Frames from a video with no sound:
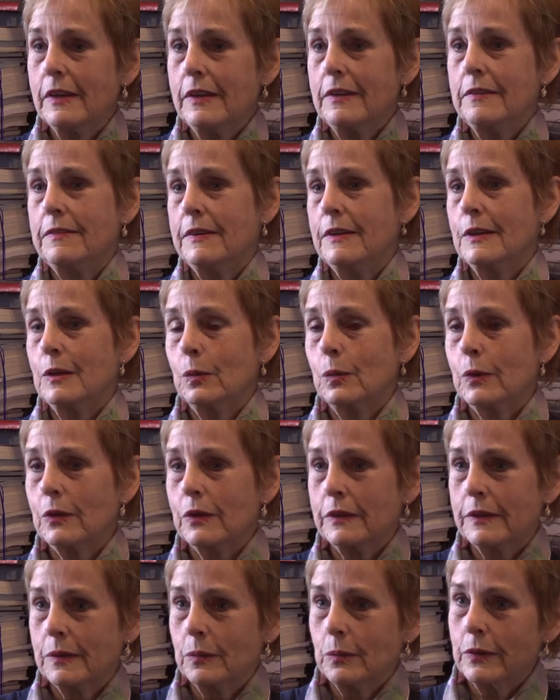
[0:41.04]
live in a
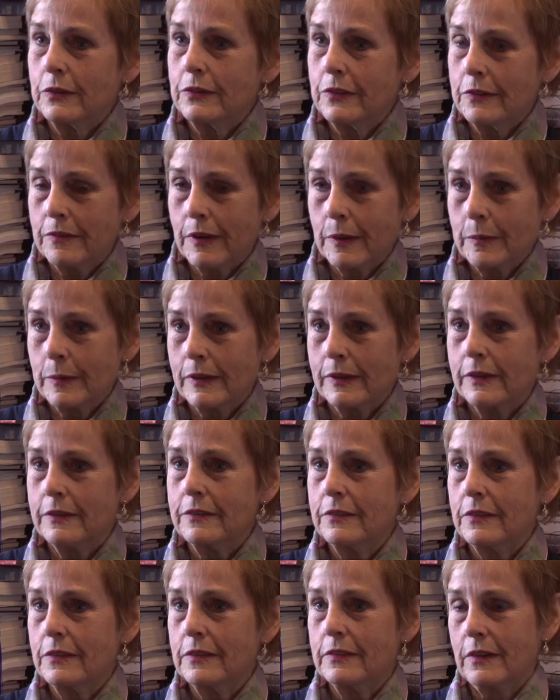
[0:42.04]
world in which environmental
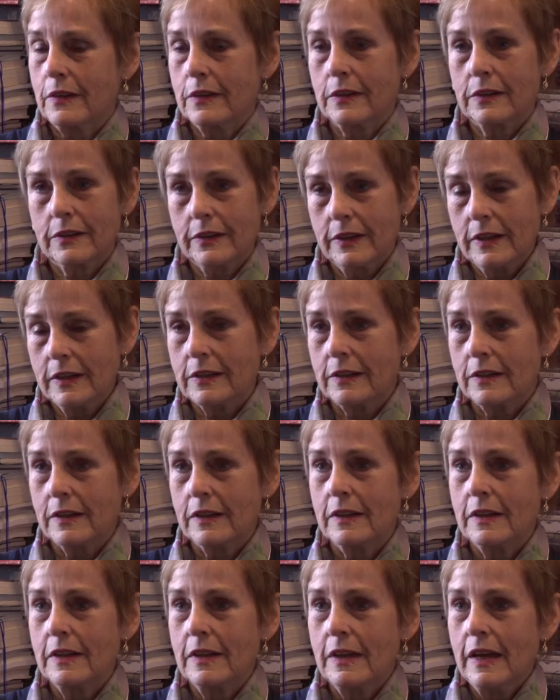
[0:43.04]
issues are
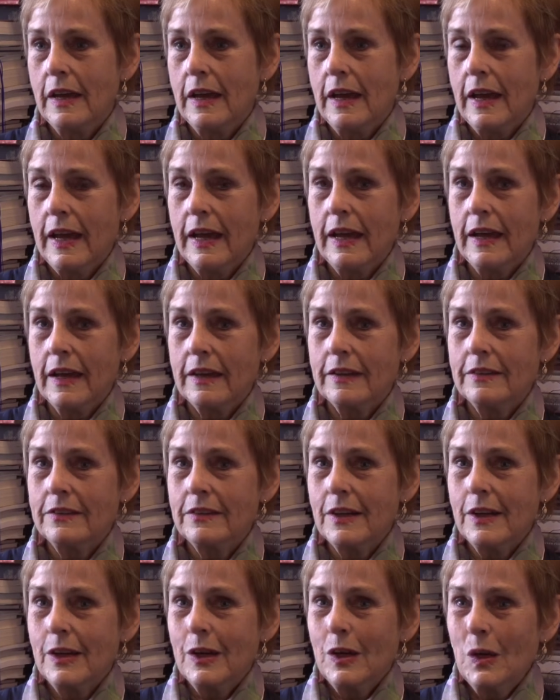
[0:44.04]
critical and
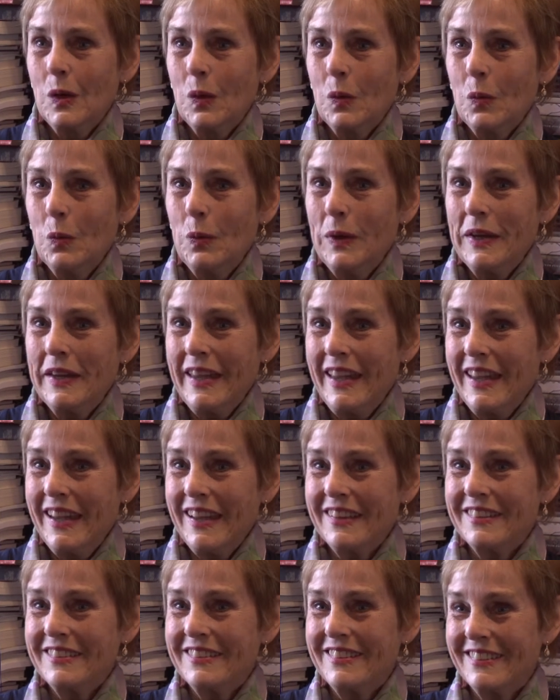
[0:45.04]
we
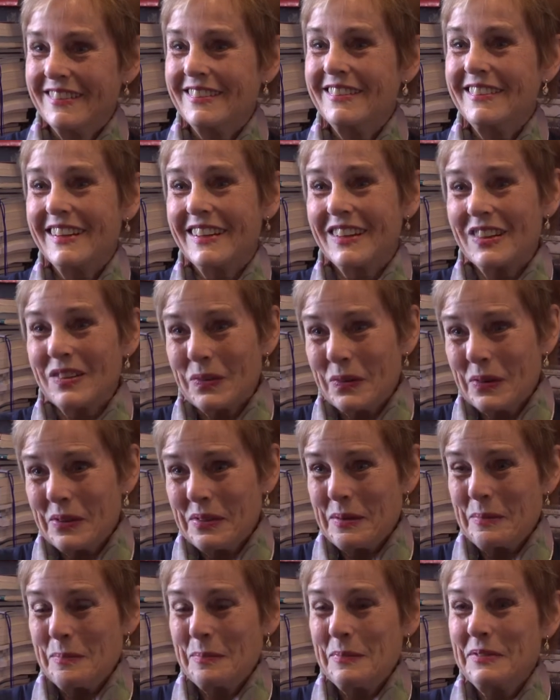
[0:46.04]
can't just ignore
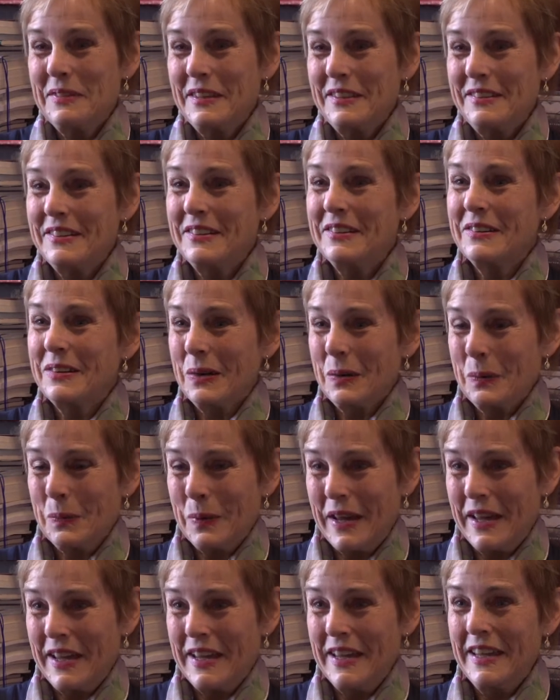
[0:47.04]
them. They don't go
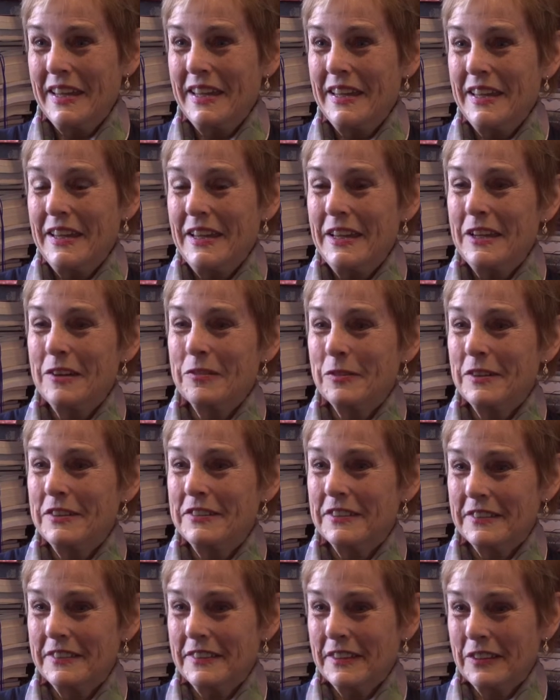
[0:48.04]
away if we
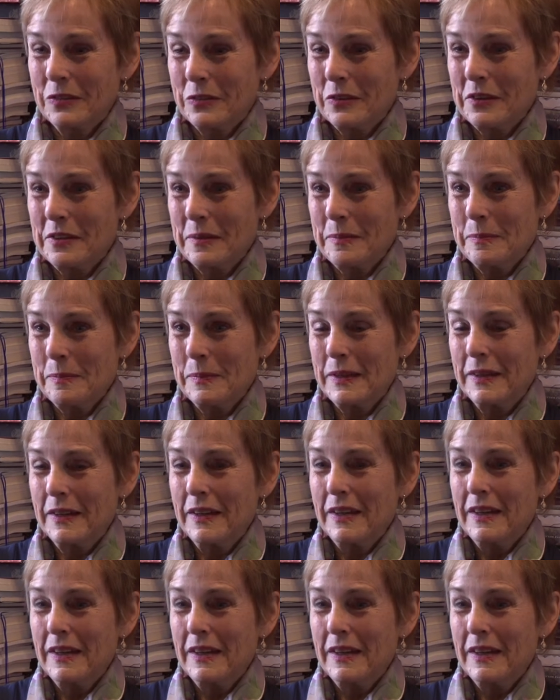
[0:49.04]
just ignore them.